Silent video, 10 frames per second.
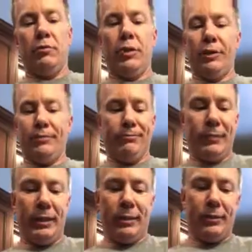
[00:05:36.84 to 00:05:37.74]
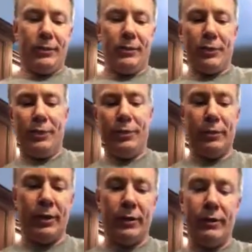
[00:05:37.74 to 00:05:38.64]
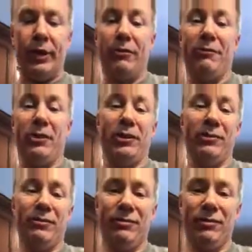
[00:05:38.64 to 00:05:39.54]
But yeah, you just squish it around. It's kind of fun.